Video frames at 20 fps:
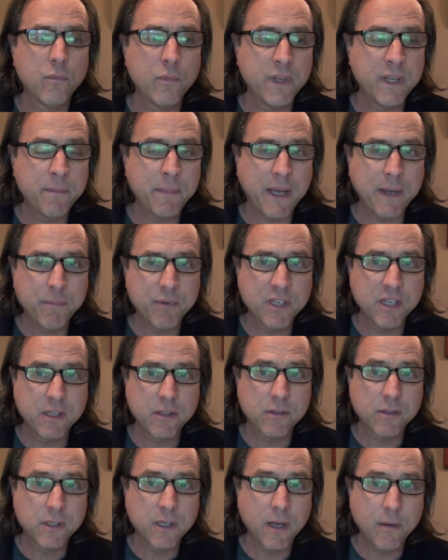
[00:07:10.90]
in my
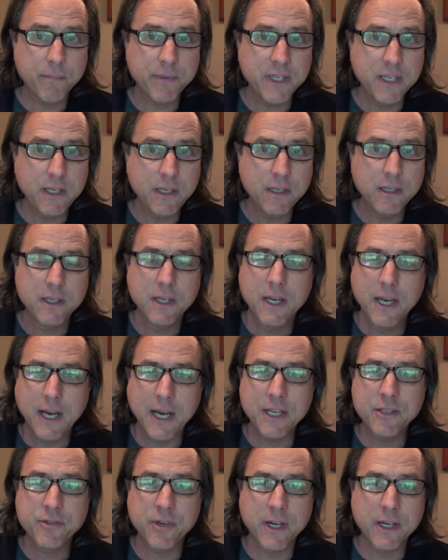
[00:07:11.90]
particular company,
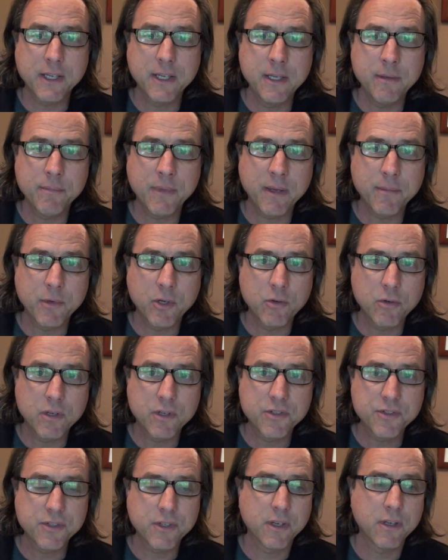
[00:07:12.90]
I try to keep my
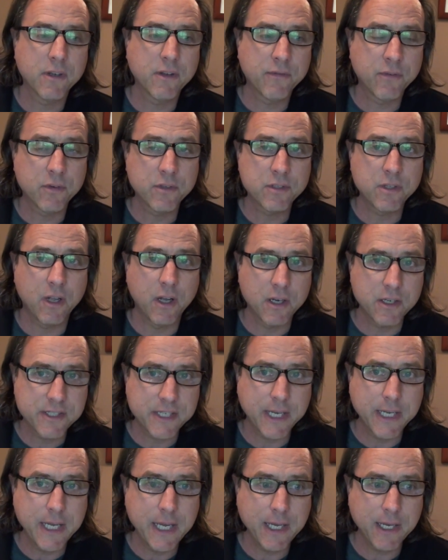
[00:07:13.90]
mowers for as long as
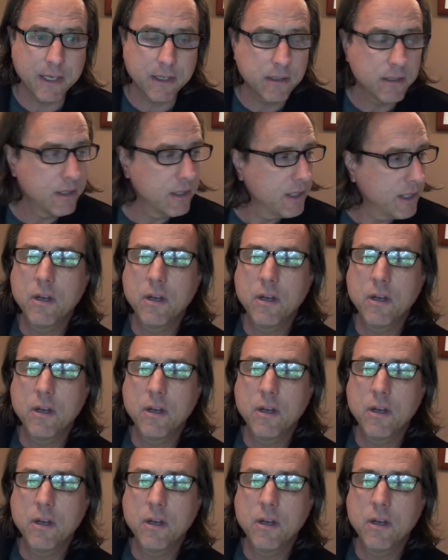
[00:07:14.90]
I can.